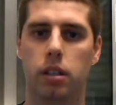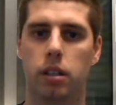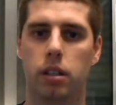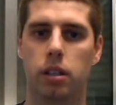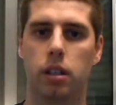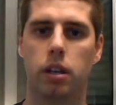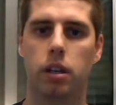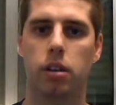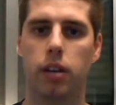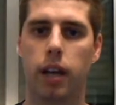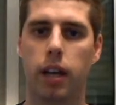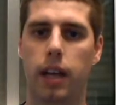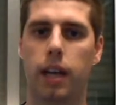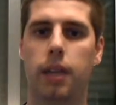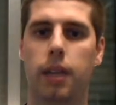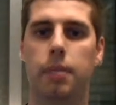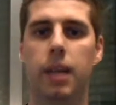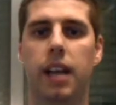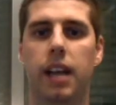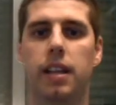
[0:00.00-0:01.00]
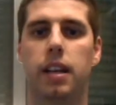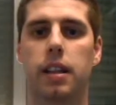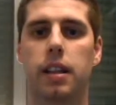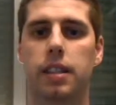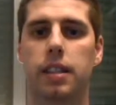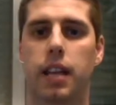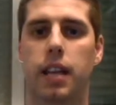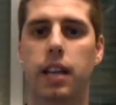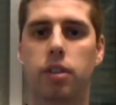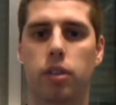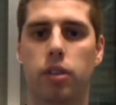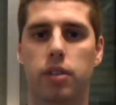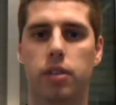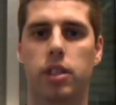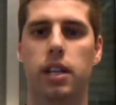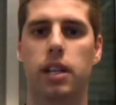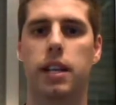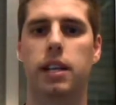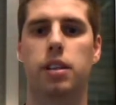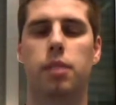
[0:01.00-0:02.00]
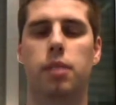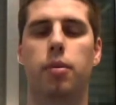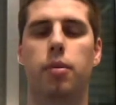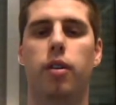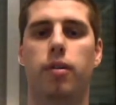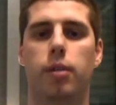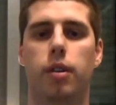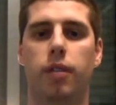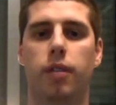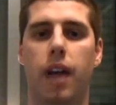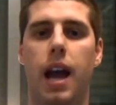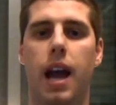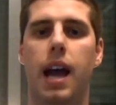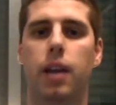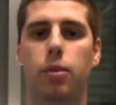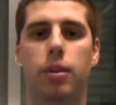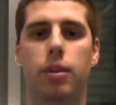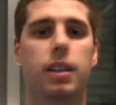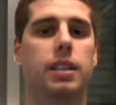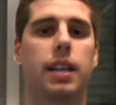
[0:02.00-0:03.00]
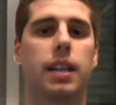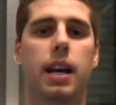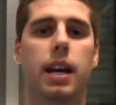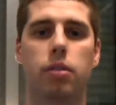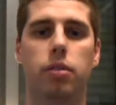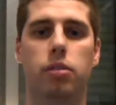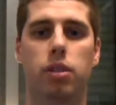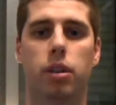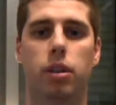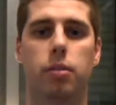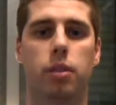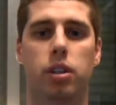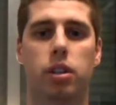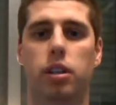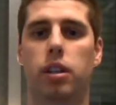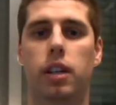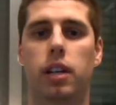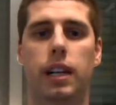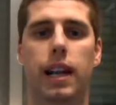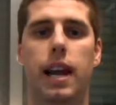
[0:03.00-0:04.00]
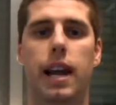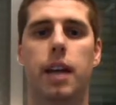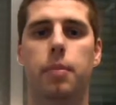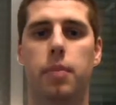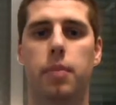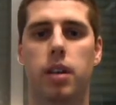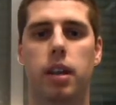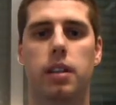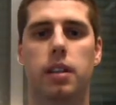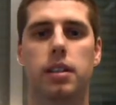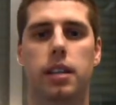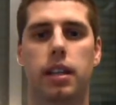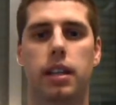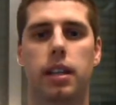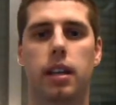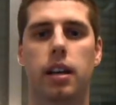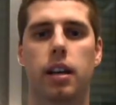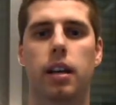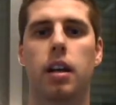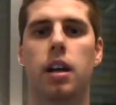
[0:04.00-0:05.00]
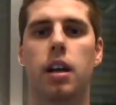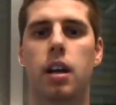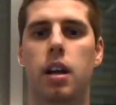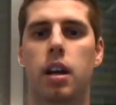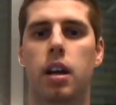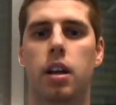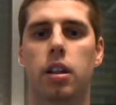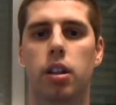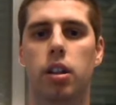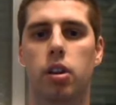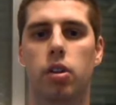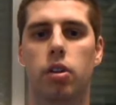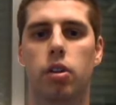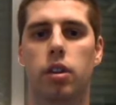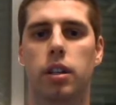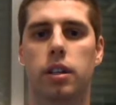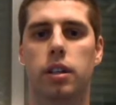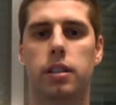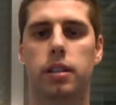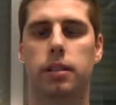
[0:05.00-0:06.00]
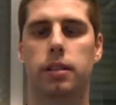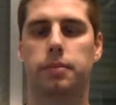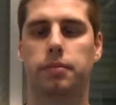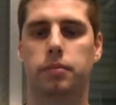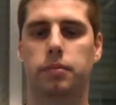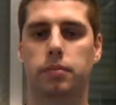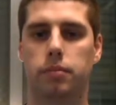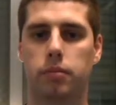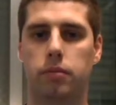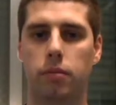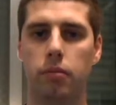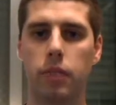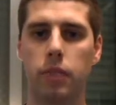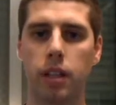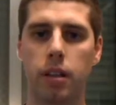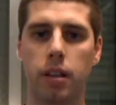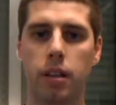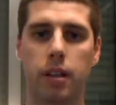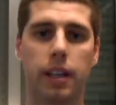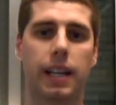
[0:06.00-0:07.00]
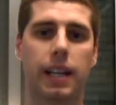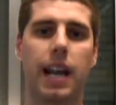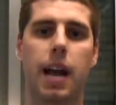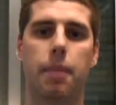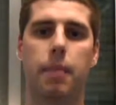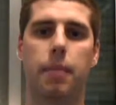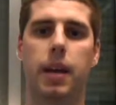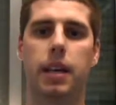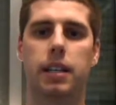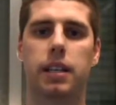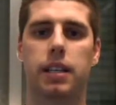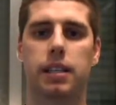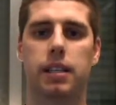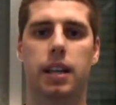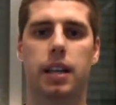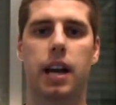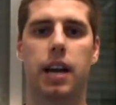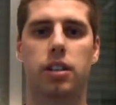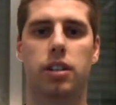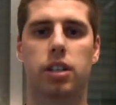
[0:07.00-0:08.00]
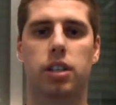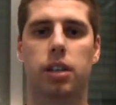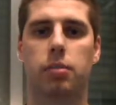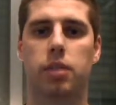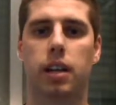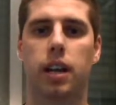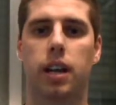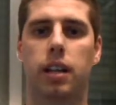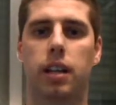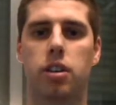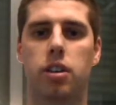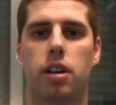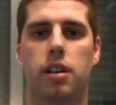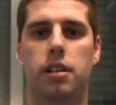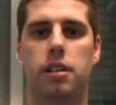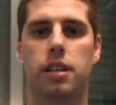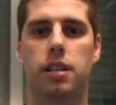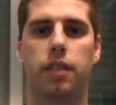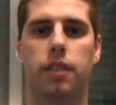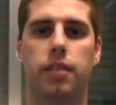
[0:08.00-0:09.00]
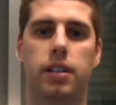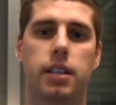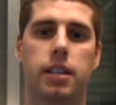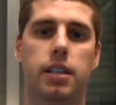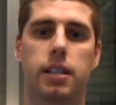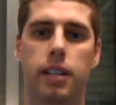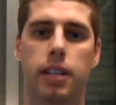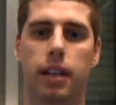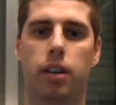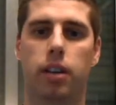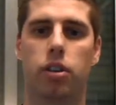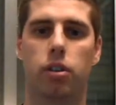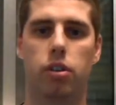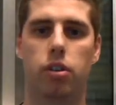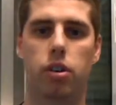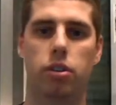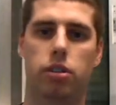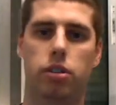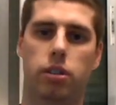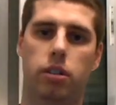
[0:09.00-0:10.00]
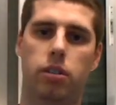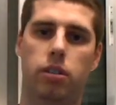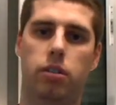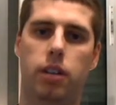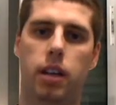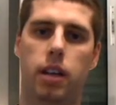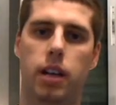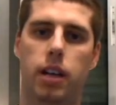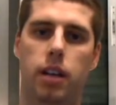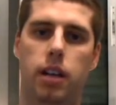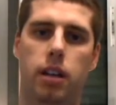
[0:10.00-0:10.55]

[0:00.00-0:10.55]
Okay, and the other test, obviously, is the movement of the hand with the sound, so I'm just going to clap, and you can see that the noise that the clap makes as the hands come together, you can see if it's in sync or not, okay?